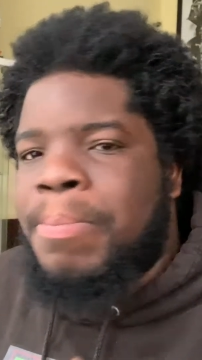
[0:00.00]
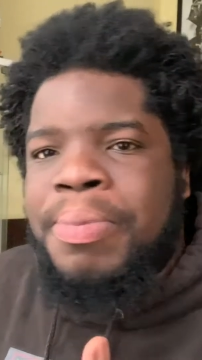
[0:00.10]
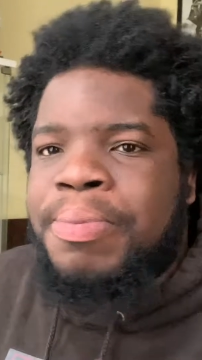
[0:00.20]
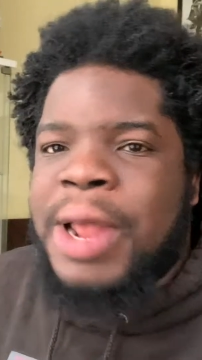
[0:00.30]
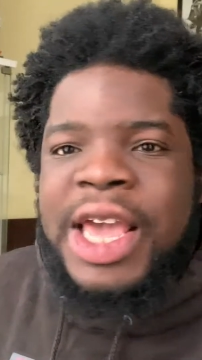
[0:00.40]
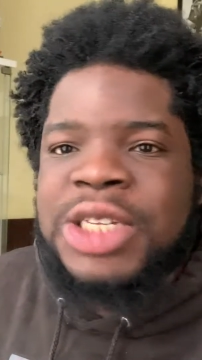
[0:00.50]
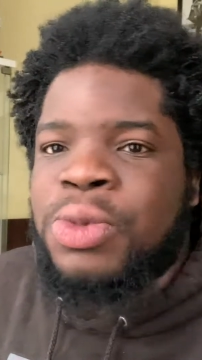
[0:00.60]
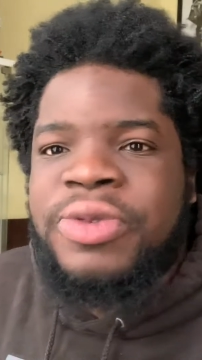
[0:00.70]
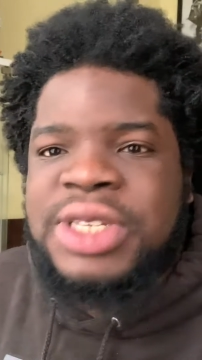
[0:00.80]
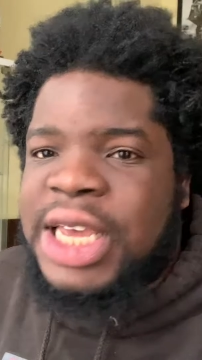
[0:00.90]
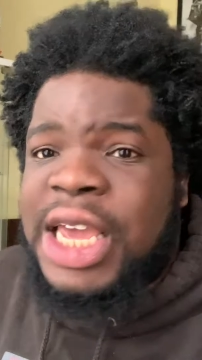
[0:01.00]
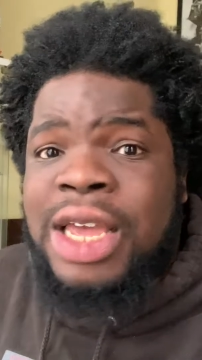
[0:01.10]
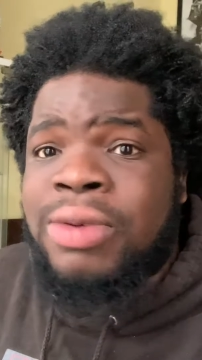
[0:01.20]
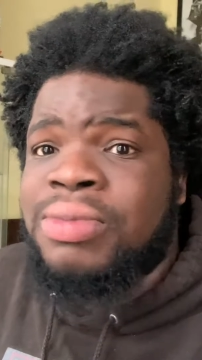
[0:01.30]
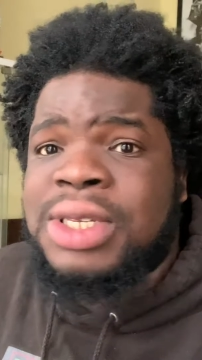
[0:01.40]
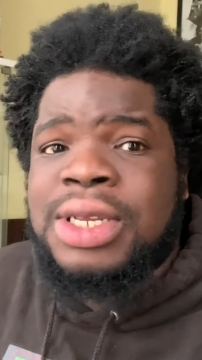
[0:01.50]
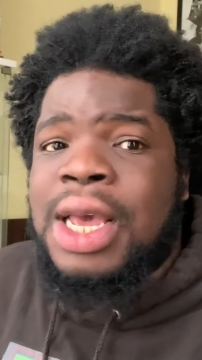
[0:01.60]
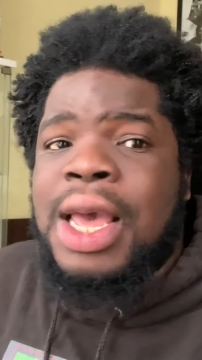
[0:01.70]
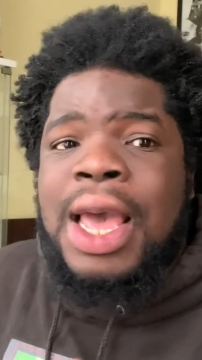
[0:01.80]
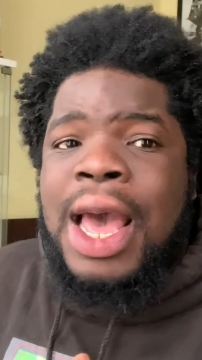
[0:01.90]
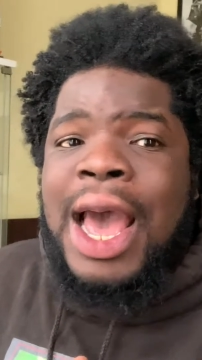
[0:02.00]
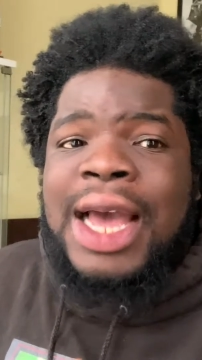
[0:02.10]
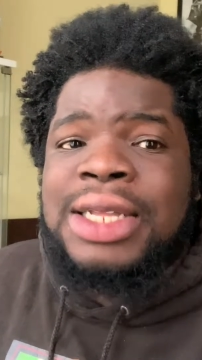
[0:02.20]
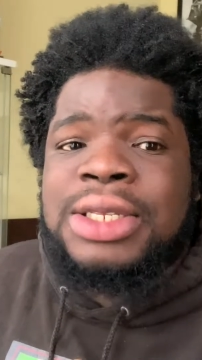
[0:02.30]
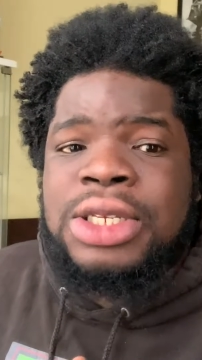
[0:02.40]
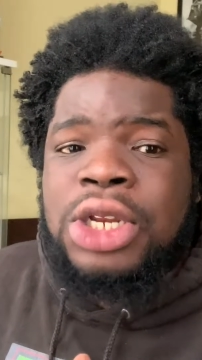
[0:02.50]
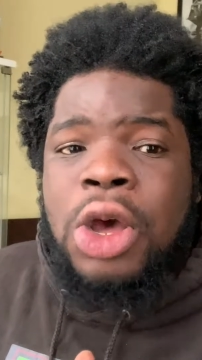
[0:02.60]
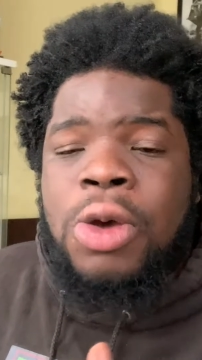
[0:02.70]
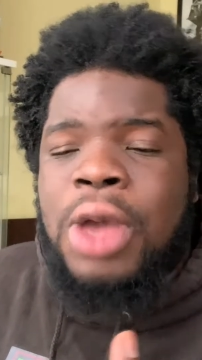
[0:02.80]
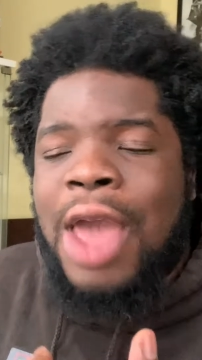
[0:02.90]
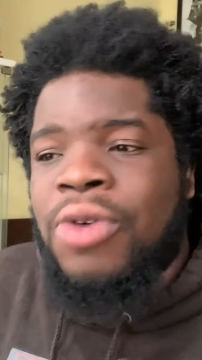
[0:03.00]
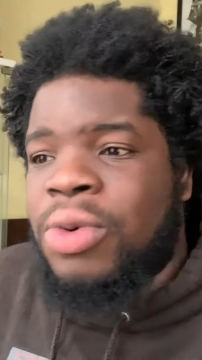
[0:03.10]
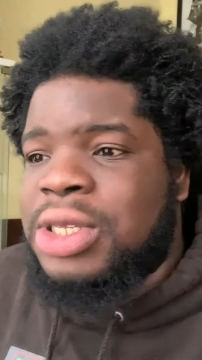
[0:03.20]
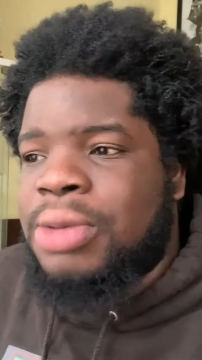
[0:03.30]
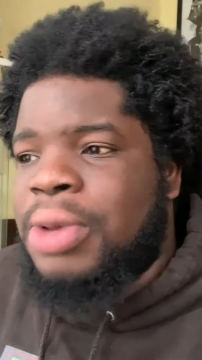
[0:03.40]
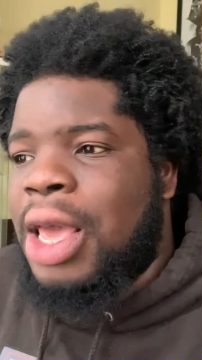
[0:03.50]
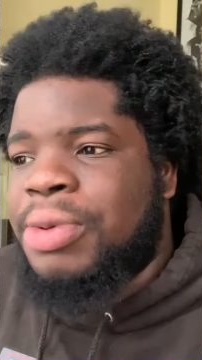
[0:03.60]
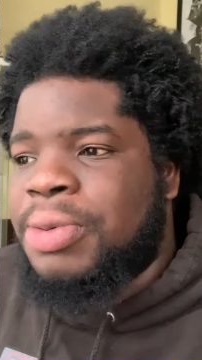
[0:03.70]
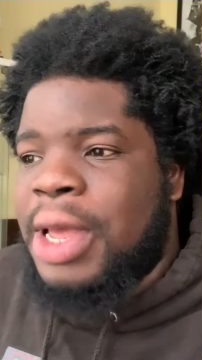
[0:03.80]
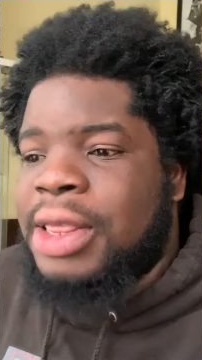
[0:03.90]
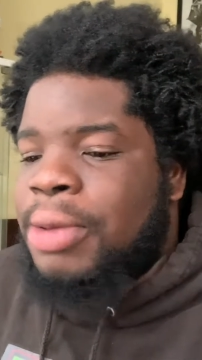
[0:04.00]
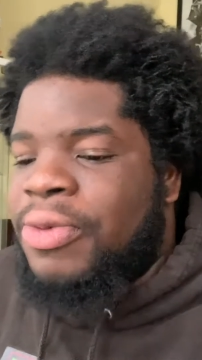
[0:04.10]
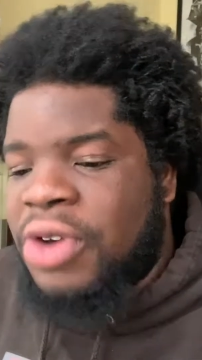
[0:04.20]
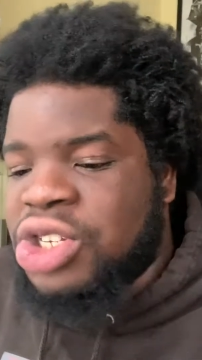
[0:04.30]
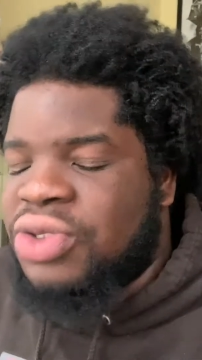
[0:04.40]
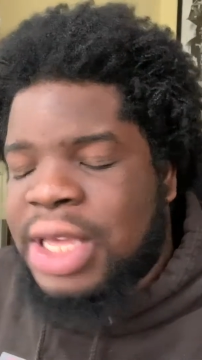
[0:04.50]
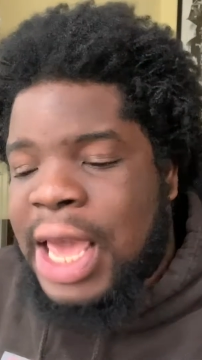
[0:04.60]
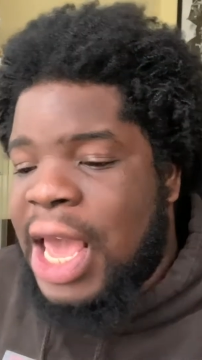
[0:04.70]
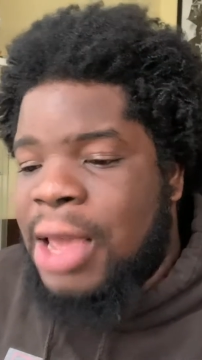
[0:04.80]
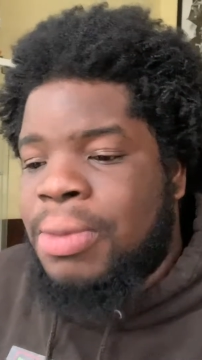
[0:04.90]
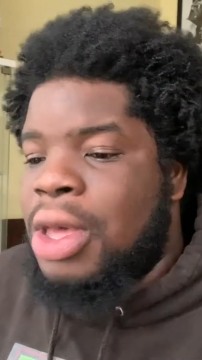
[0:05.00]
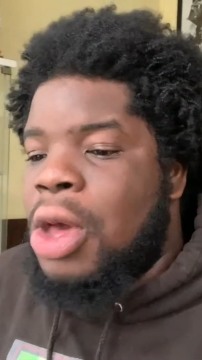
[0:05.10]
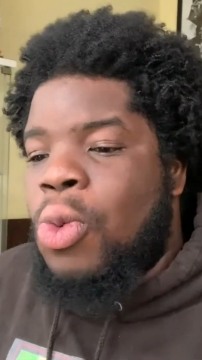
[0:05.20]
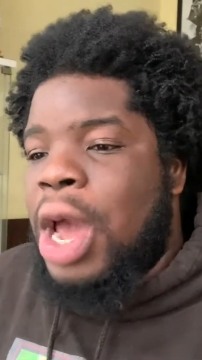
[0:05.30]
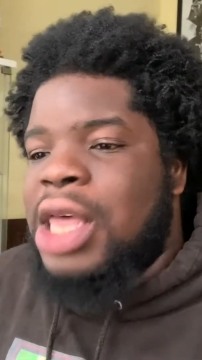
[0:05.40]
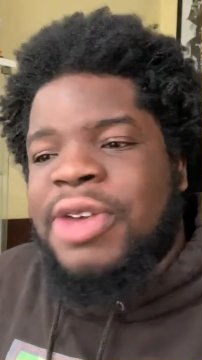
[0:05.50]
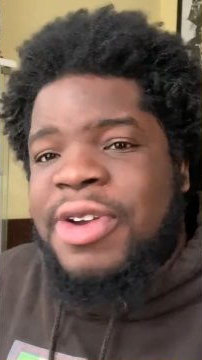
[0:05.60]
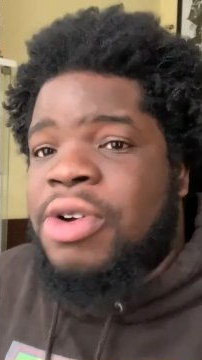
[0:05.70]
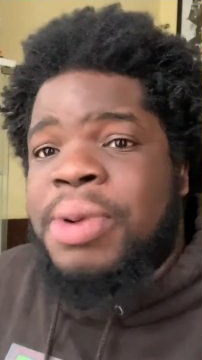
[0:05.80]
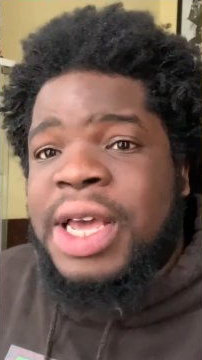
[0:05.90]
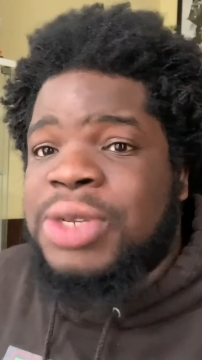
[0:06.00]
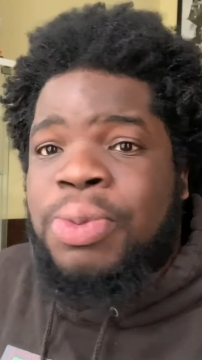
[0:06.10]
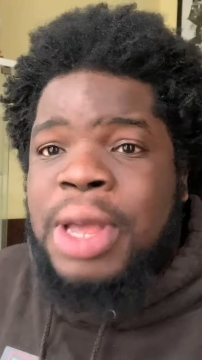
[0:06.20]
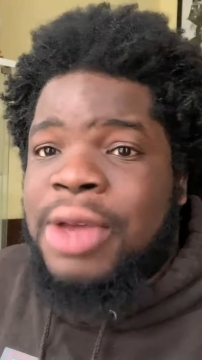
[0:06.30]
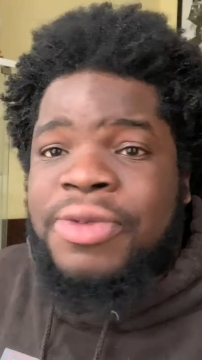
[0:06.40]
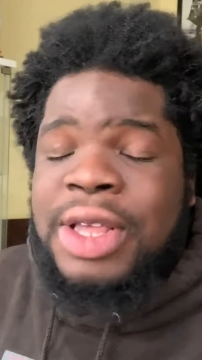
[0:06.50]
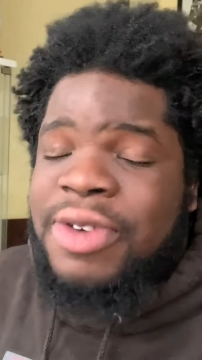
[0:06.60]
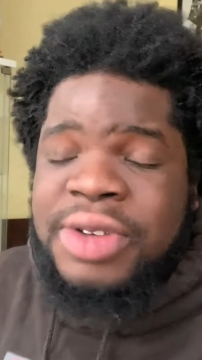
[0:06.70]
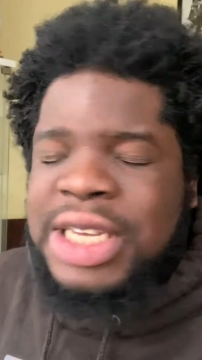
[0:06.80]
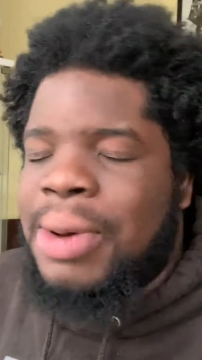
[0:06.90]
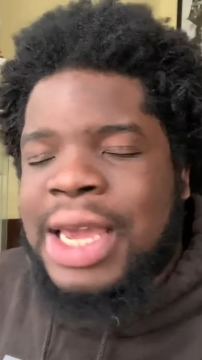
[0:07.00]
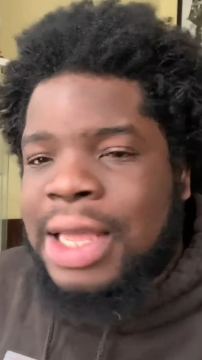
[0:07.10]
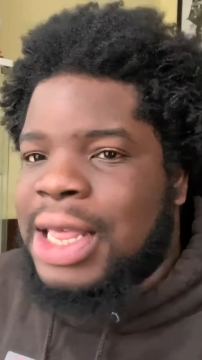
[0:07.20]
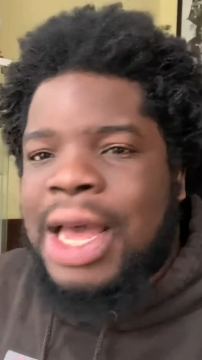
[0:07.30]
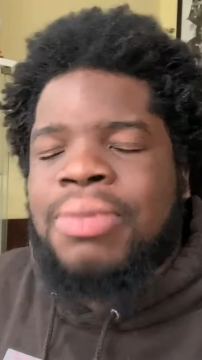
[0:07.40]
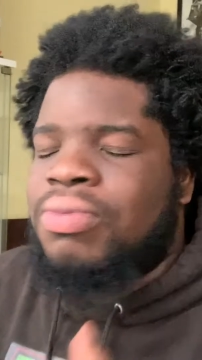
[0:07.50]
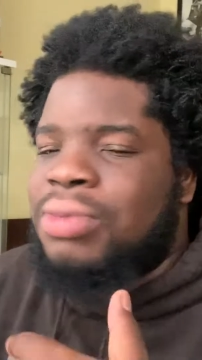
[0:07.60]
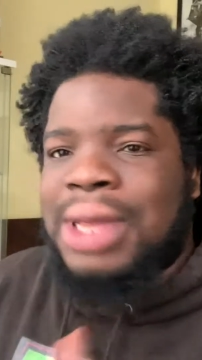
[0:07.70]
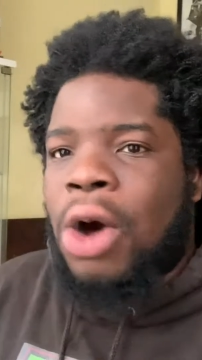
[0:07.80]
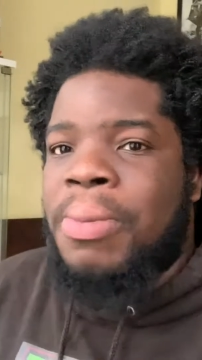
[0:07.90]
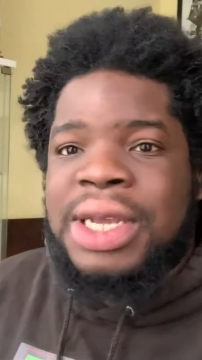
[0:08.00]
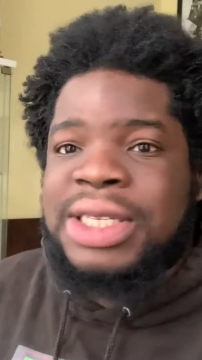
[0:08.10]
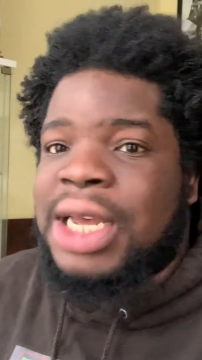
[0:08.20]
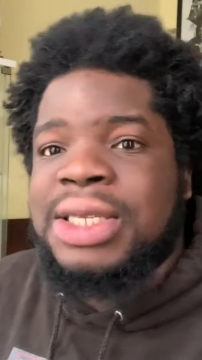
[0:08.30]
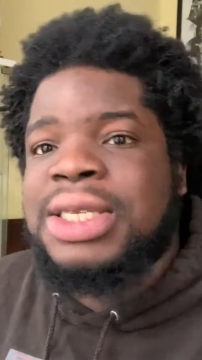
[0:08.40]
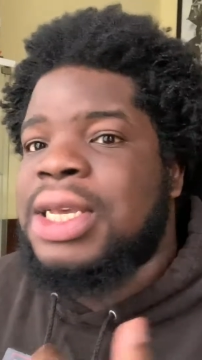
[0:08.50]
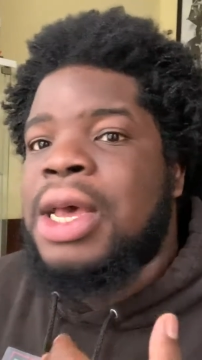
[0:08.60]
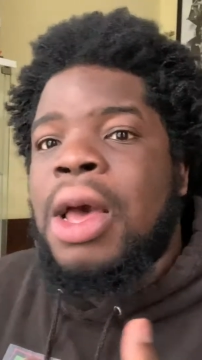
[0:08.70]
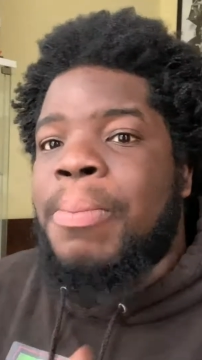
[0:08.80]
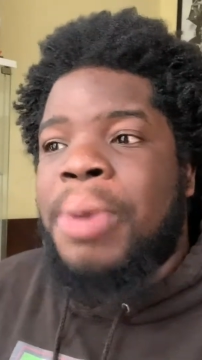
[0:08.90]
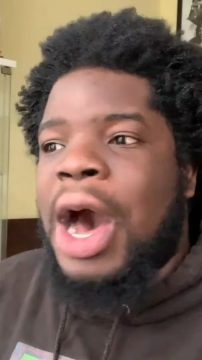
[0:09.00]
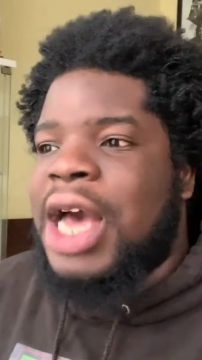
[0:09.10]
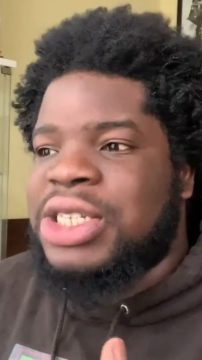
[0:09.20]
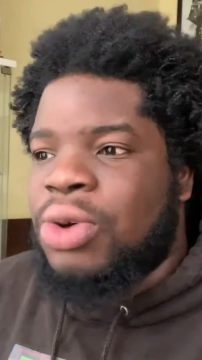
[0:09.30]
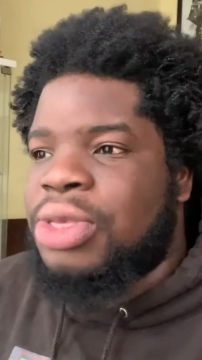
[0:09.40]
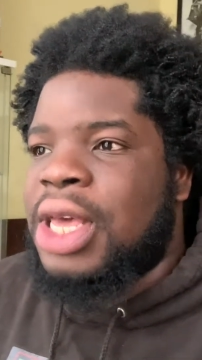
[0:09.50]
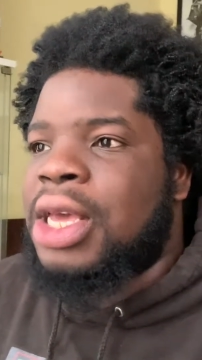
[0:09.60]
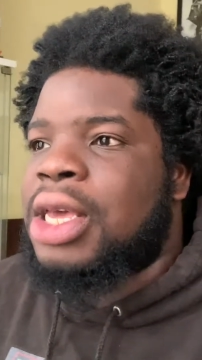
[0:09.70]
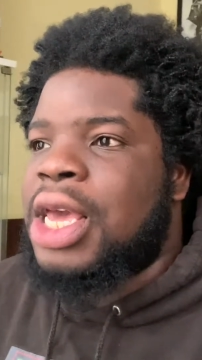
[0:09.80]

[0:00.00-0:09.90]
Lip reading: players move teams, and everyone wants to be able to play the version of the game where their favorite players playing for their favorite team. I get that all makes sense, but I still think